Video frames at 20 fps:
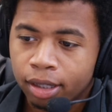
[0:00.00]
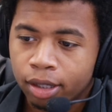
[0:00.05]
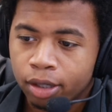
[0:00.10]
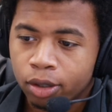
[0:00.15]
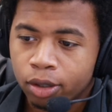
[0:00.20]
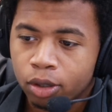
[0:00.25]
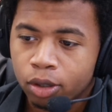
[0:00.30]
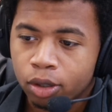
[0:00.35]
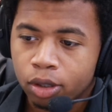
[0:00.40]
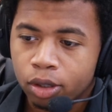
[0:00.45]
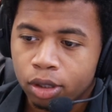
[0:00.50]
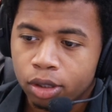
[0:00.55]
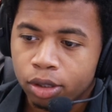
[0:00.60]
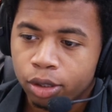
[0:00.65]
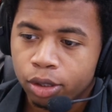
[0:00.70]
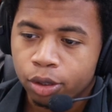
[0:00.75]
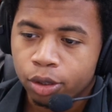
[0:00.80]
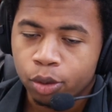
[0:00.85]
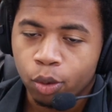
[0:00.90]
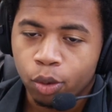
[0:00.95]
little
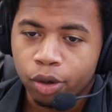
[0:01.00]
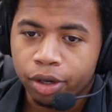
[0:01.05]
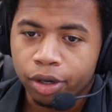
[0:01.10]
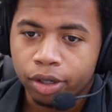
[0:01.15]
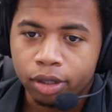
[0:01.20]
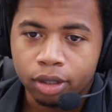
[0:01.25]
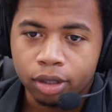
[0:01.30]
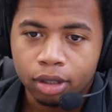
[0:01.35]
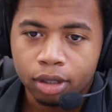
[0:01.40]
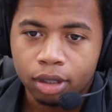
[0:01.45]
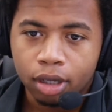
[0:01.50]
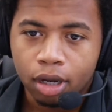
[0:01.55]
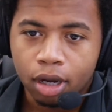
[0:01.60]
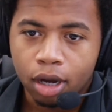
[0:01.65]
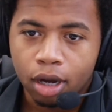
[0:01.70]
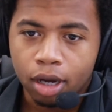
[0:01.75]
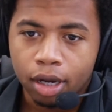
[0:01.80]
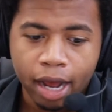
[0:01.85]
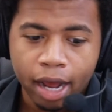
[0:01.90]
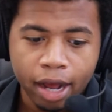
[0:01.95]
tutorial
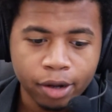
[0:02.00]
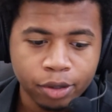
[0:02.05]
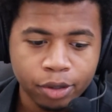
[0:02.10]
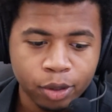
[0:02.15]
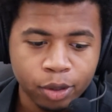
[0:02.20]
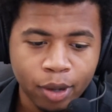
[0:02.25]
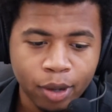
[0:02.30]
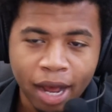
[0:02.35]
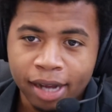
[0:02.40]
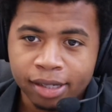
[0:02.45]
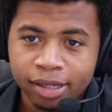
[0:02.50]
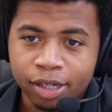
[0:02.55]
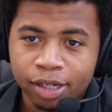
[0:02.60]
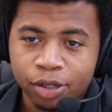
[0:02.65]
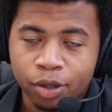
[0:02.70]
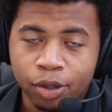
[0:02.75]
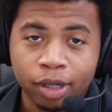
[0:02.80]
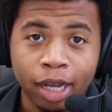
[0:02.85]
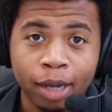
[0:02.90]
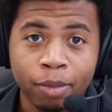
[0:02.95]
on how to
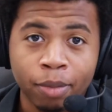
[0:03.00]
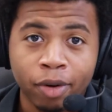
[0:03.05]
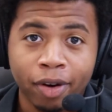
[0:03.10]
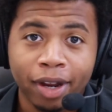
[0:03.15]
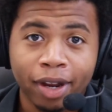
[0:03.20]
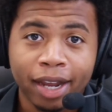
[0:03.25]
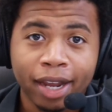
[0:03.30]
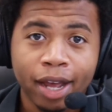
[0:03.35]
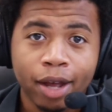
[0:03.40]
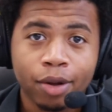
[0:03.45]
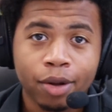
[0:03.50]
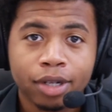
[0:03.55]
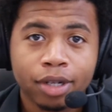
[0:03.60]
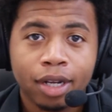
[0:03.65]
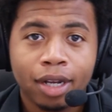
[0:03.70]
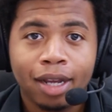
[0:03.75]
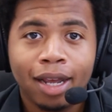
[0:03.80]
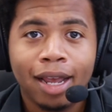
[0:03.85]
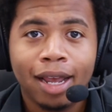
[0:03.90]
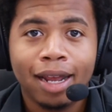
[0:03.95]
access your library account
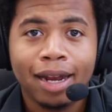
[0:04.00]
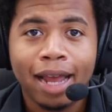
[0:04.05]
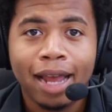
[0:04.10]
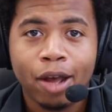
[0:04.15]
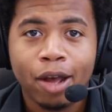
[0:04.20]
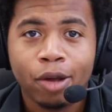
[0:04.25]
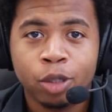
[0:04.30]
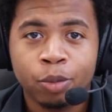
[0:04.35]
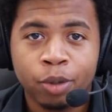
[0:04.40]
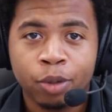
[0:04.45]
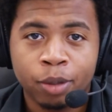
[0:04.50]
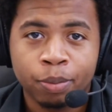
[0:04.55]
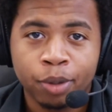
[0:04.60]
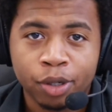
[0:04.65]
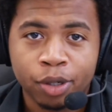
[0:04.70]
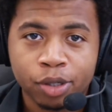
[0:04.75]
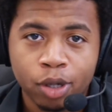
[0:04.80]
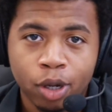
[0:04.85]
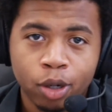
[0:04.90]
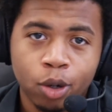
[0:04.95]
and how to put
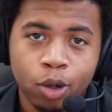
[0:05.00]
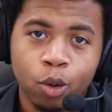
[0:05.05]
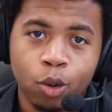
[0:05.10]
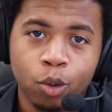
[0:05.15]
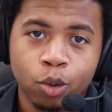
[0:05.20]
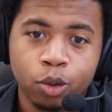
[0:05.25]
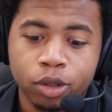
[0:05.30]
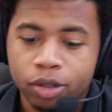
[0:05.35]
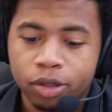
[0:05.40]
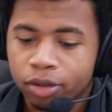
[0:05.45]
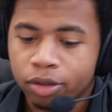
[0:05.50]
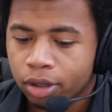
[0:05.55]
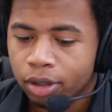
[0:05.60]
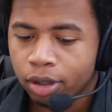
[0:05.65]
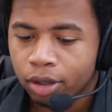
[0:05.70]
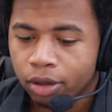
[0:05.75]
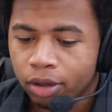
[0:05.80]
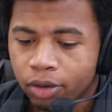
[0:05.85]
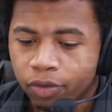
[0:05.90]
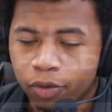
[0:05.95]
books on hold
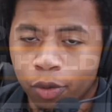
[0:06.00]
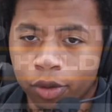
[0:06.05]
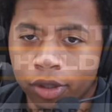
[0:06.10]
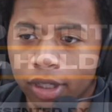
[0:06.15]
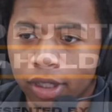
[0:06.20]
for the